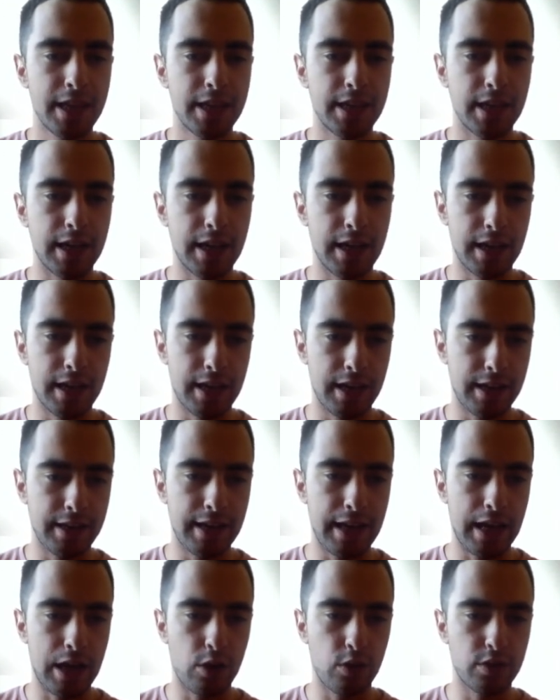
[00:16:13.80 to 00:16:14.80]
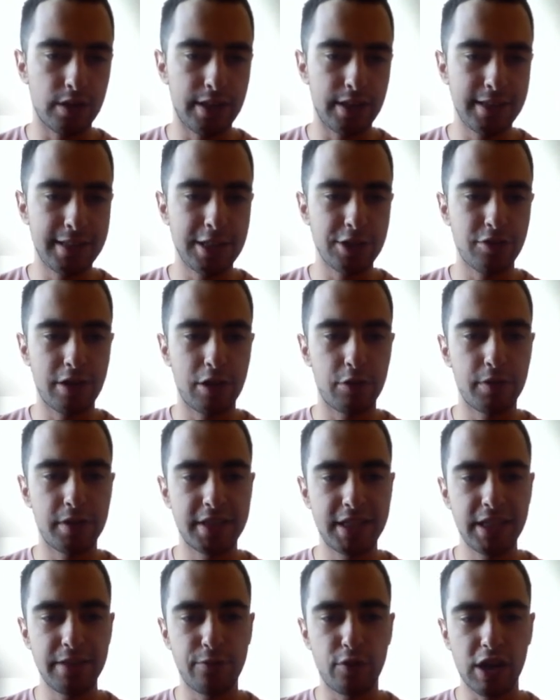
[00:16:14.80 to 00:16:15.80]
Now this is gonna
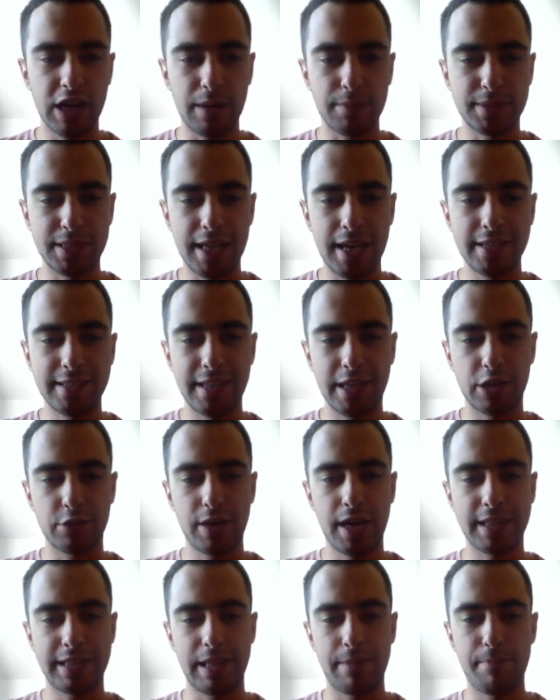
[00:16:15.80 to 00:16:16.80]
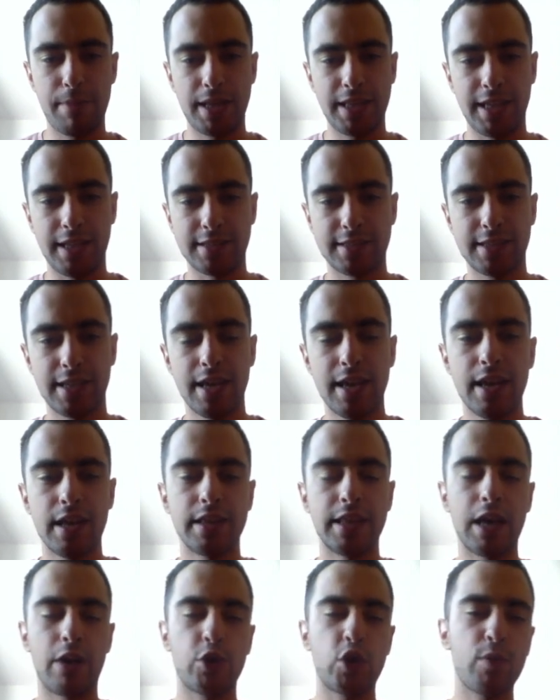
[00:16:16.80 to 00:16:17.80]
receive vocab size and create embeddings.
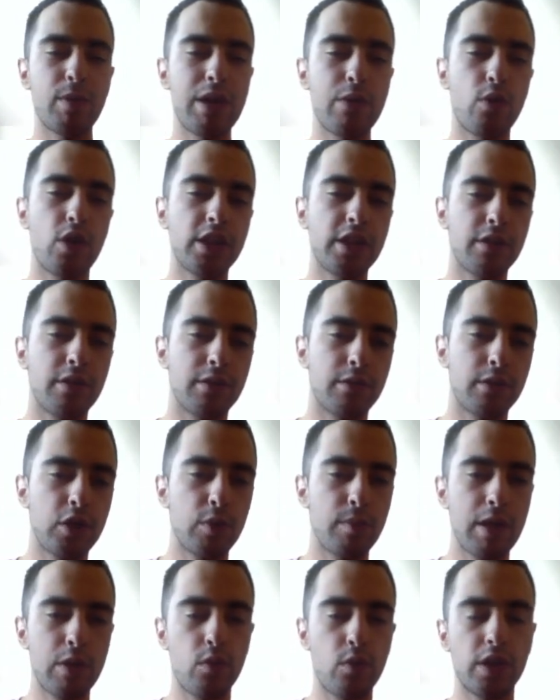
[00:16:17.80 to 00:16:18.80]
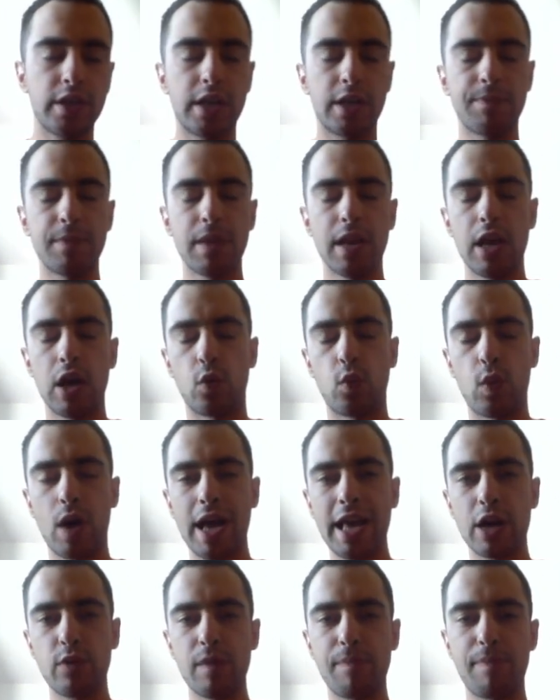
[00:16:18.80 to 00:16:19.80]
Now you may wonder
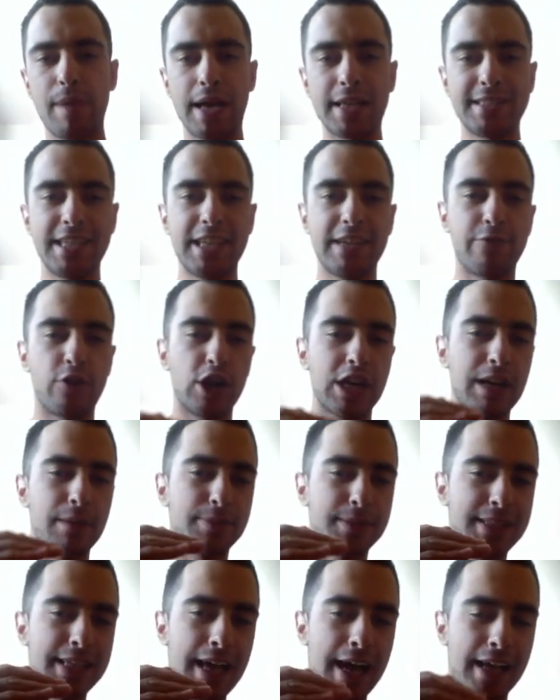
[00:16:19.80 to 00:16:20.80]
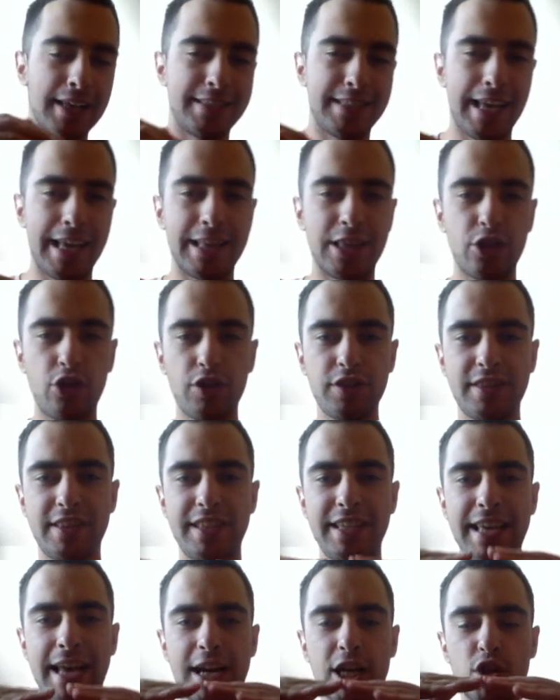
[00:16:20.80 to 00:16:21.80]
why are we passing vocab size and not
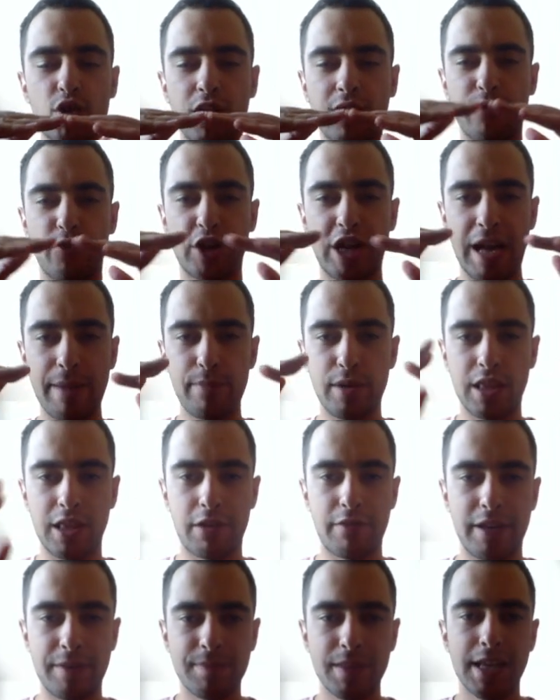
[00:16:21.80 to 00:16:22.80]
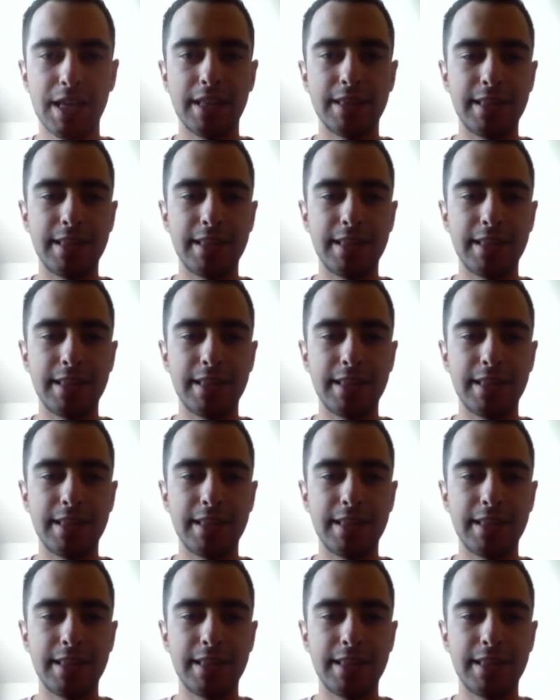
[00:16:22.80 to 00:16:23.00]
the actual vocabulary?